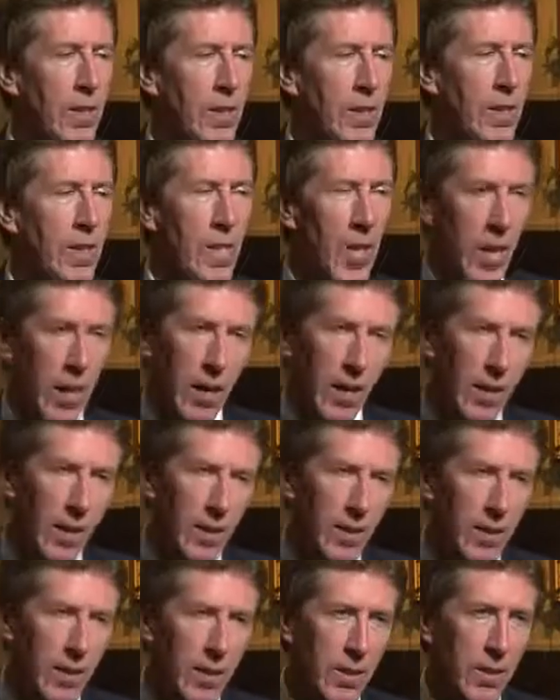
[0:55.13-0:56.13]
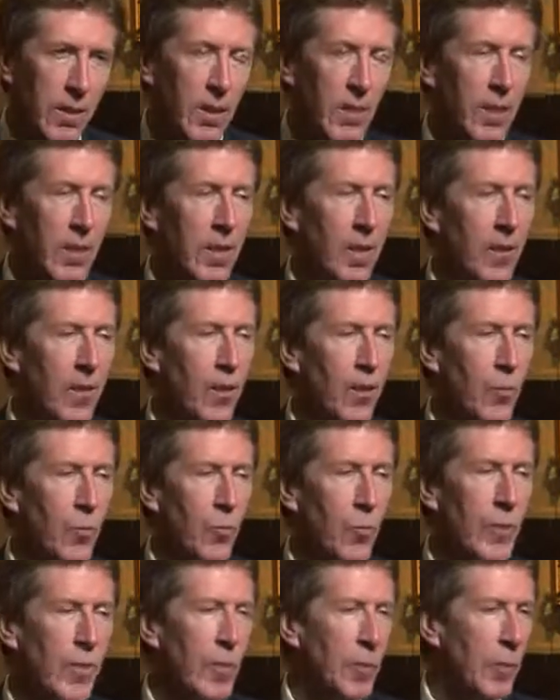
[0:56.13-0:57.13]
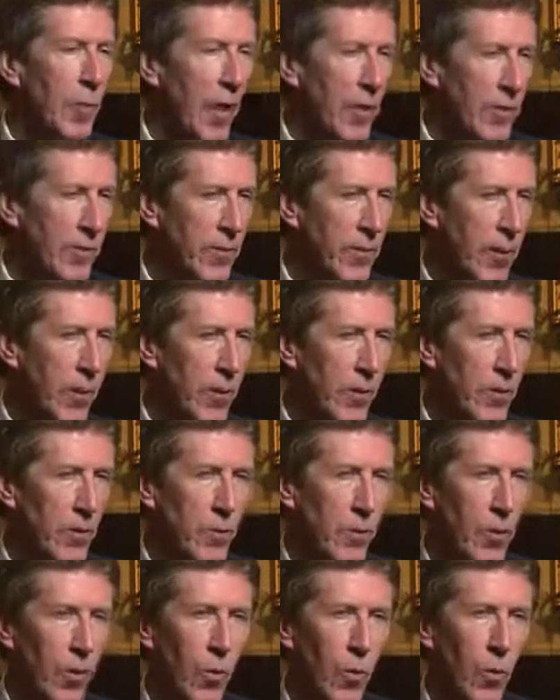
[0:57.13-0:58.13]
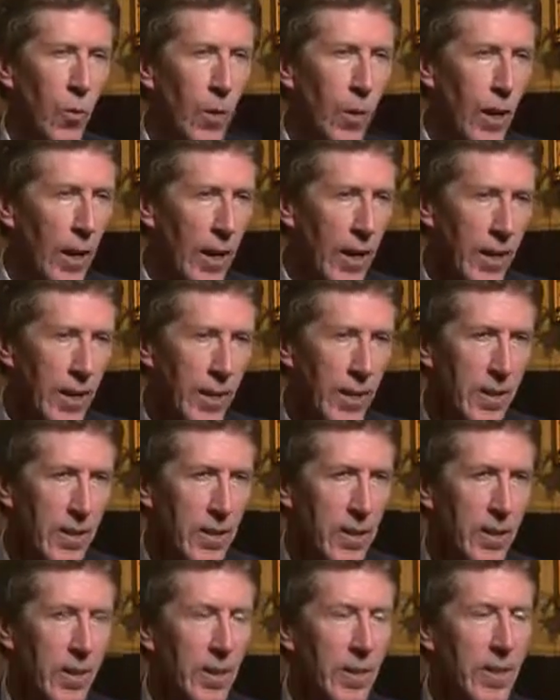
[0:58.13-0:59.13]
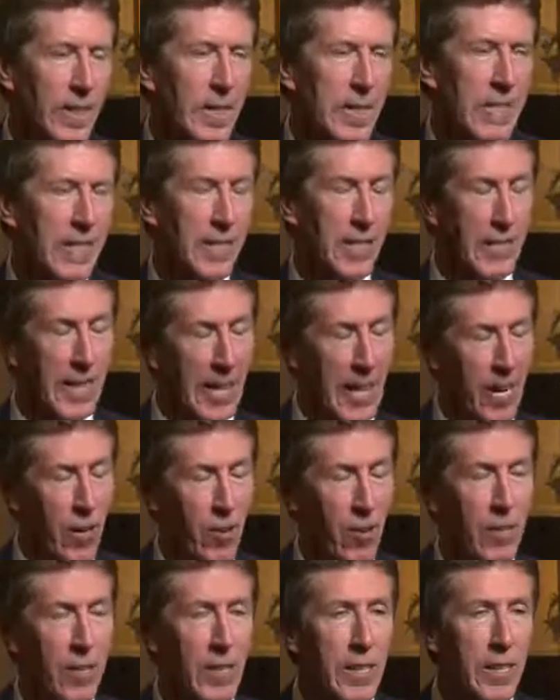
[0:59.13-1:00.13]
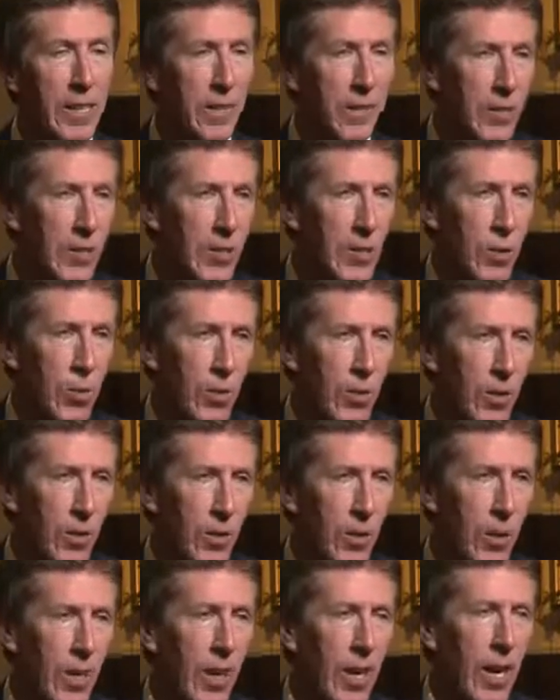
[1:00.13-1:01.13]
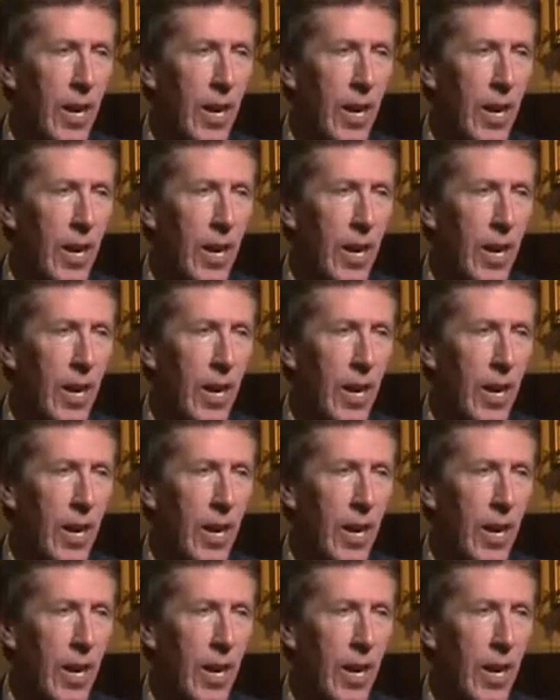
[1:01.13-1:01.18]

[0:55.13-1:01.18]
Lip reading: young, respectful, quiet, scared individual,